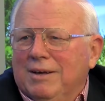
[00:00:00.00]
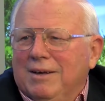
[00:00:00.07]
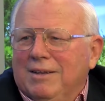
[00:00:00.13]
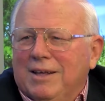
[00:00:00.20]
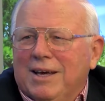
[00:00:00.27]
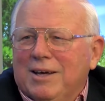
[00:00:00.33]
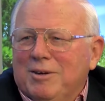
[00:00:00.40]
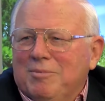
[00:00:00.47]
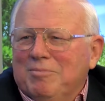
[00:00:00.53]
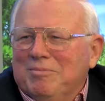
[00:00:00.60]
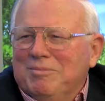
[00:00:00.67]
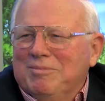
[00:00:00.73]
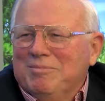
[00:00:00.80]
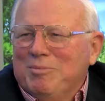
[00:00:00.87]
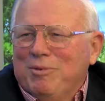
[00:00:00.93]
They got
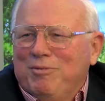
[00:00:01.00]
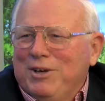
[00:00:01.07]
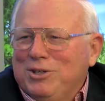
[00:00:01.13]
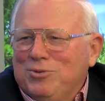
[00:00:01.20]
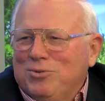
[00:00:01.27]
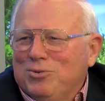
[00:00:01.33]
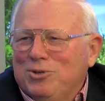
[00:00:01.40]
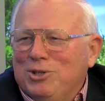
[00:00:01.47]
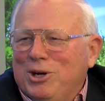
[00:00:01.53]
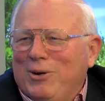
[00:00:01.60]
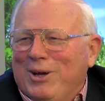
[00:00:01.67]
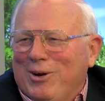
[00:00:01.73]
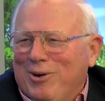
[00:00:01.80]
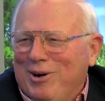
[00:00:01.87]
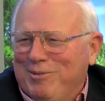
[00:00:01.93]
professors
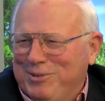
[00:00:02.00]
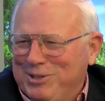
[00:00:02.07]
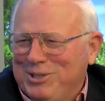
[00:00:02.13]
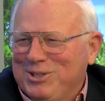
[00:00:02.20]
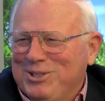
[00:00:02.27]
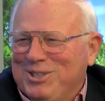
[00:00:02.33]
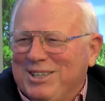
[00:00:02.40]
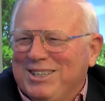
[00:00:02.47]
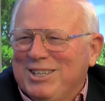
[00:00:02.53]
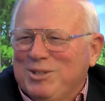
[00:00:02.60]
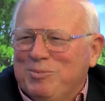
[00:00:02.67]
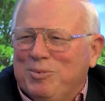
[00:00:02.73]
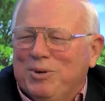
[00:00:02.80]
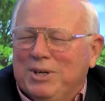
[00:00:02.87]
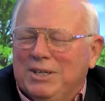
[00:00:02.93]
sharing offices at
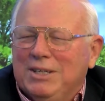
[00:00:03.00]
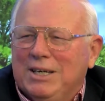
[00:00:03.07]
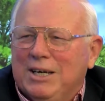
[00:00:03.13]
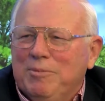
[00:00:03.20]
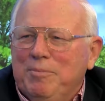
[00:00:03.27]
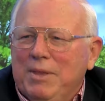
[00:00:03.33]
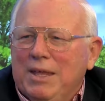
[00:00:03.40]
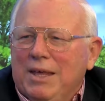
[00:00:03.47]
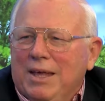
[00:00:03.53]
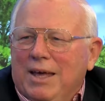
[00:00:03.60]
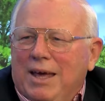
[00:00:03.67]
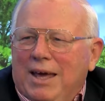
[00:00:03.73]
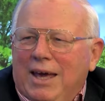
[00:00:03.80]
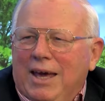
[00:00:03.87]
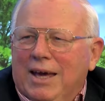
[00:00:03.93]
this point in time.
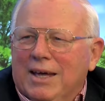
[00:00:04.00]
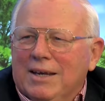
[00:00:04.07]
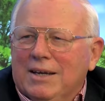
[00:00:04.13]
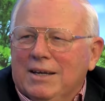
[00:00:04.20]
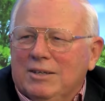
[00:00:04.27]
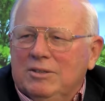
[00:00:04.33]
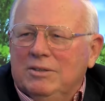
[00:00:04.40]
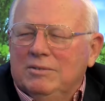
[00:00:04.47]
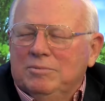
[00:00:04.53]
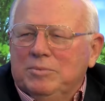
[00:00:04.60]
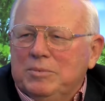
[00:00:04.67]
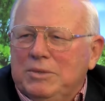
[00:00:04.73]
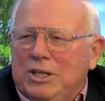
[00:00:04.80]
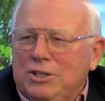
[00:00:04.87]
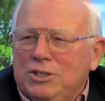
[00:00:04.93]
And
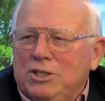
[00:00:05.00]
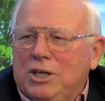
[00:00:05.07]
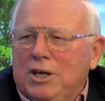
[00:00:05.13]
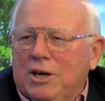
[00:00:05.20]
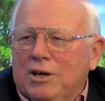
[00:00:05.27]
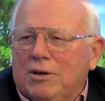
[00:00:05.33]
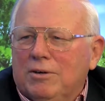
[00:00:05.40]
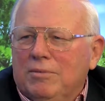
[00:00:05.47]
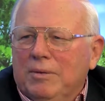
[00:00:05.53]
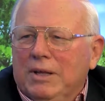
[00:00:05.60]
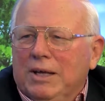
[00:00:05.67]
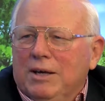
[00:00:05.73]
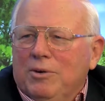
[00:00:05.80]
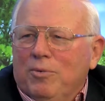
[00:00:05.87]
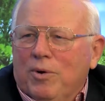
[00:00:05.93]
TCL,
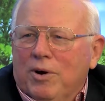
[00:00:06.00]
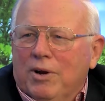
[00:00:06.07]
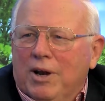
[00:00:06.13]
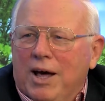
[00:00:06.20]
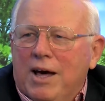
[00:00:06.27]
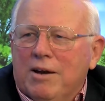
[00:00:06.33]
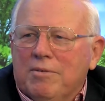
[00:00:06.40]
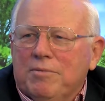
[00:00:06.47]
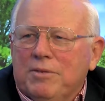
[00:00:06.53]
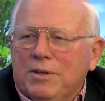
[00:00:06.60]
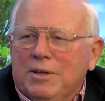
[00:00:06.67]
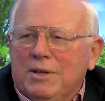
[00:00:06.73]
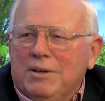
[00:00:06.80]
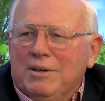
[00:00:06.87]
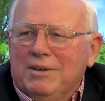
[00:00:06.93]

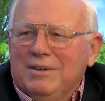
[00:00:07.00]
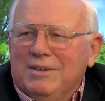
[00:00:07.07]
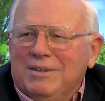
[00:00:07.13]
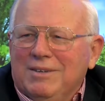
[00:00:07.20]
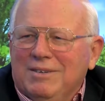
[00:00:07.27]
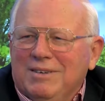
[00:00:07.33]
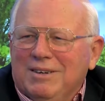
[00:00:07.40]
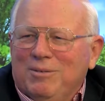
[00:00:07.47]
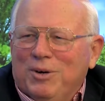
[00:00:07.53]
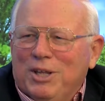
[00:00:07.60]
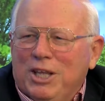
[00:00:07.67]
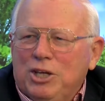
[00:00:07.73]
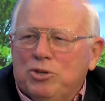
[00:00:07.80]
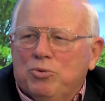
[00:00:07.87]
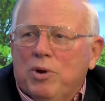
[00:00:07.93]
where
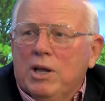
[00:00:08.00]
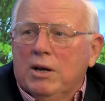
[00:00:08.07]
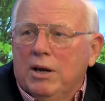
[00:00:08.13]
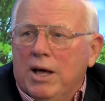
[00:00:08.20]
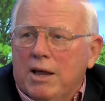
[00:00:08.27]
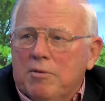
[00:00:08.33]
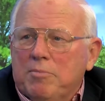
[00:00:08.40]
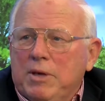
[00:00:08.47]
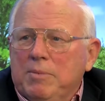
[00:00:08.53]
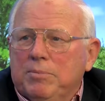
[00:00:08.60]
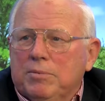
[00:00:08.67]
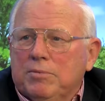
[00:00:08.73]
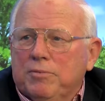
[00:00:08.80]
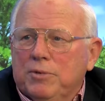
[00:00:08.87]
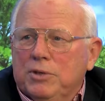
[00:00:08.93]
they train a lot of
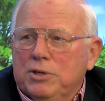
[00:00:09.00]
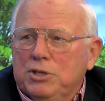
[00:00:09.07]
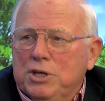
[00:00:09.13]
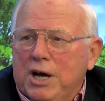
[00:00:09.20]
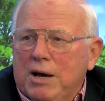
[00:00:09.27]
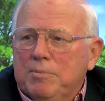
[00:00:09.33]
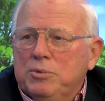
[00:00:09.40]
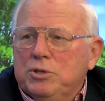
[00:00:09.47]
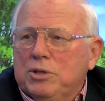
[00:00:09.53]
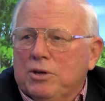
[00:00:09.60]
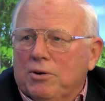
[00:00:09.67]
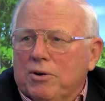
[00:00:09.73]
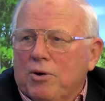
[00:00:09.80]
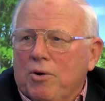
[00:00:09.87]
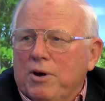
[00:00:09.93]
people for the jobs that
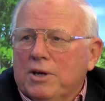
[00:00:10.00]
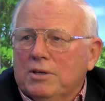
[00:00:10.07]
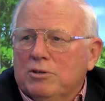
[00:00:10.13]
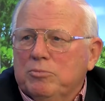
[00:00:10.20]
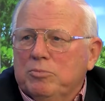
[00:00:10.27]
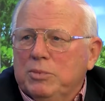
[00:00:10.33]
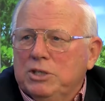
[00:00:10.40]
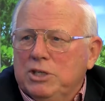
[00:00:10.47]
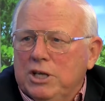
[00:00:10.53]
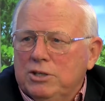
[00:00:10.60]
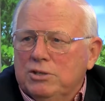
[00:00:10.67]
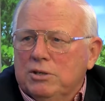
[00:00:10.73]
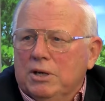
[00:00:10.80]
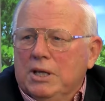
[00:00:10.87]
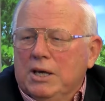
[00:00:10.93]
are going to
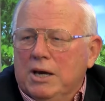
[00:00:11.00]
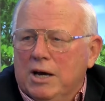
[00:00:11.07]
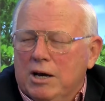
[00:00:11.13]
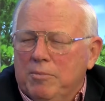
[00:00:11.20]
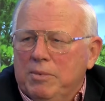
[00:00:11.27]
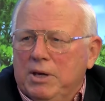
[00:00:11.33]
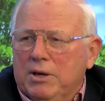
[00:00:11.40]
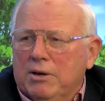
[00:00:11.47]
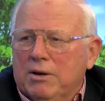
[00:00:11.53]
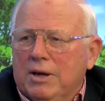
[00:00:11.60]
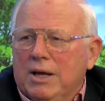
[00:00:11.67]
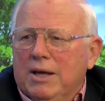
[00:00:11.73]
potentially come here,